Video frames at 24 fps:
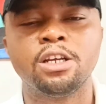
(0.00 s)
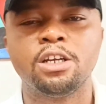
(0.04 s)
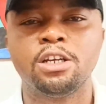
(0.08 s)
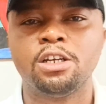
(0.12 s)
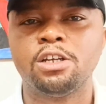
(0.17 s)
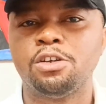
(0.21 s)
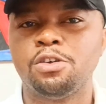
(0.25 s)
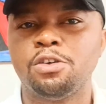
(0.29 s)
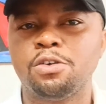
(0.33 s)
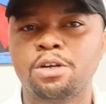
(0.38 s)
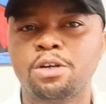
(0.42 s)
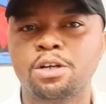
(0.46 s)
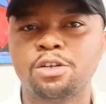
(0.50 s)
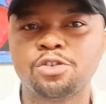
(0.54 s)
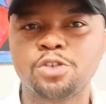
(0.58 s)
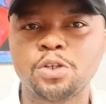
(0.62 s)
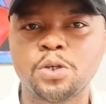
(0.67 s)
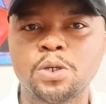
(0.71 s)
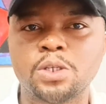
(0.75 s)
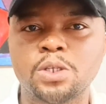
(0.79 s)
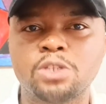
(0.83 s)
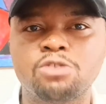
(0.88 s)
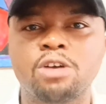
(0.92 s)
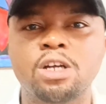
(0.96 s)
You can show your
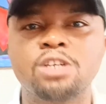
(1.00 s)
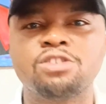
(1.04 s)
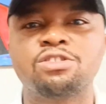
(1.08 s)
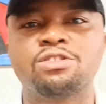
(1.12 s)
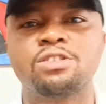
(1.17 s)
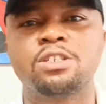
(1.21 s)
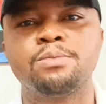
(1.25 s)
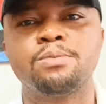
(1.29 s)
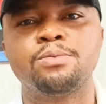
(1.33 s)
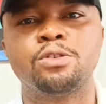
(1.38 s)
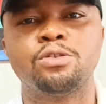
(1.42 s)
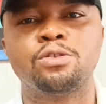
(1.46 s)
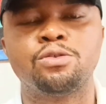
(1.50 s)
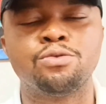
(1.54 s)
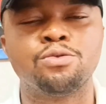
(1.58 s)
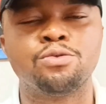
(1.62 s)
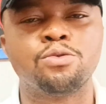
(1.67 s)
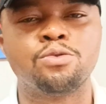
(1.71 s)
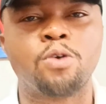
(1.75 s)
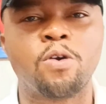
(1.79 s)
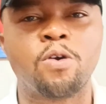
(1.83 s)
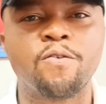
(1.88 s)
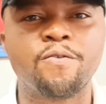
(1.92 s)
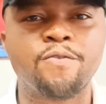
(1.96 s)
transcripts to
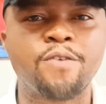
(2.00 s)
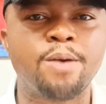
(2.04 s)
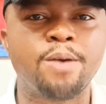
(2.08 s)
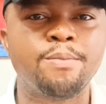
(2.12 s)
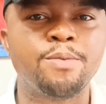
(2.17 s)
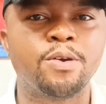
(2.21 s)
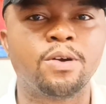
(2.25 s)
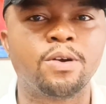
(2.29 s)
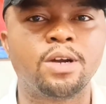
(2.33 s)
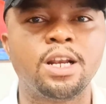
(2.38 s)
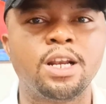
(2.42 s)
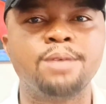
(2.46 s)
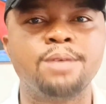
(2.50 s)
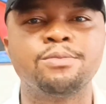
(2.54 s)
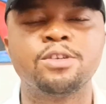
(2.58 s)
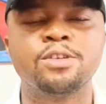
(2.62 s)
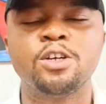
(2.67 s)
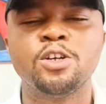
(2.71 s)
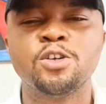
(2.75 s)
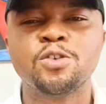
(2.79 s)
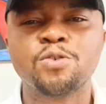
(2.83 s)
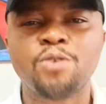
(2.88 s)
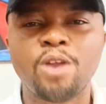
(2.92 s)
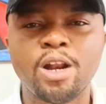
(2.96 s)
confirm your claim
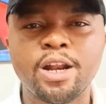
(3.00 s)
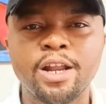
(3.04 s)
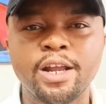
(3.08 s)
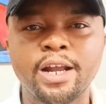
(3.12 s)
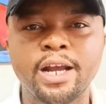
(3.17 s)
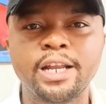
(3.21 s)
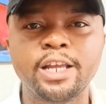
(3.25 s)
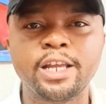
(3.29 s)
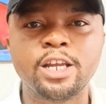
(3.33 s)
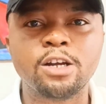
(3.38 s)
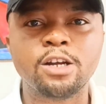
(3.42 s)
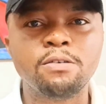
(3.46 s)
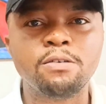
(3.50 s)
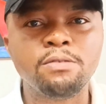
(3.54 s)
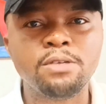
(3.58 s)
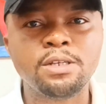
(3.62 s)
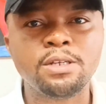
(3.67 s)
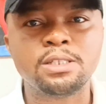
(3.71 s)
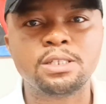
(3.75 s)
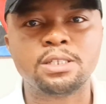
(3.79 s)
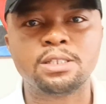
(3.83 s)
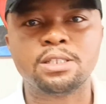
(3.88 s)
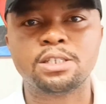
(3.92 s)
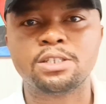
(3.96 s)
so that they can include it
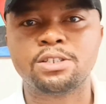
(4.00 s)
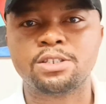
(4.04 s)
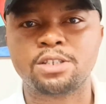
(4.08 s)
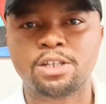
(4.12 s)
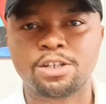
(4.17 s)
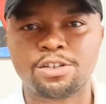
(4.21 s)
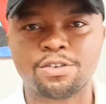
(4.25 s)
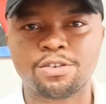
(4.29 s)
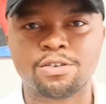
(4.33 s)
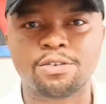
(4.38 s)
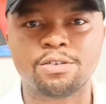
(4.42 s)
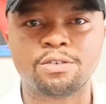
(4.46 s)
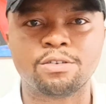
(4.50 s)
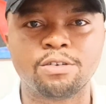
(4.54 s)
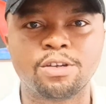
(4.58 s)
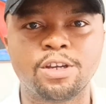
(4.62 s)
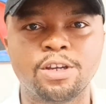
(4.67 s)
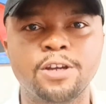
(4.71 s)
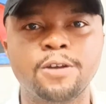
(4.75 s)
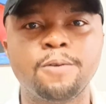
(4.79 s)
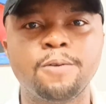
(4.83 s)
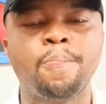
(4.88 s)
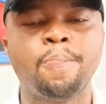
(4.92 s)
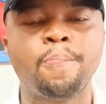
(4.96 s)
in this section. Okay.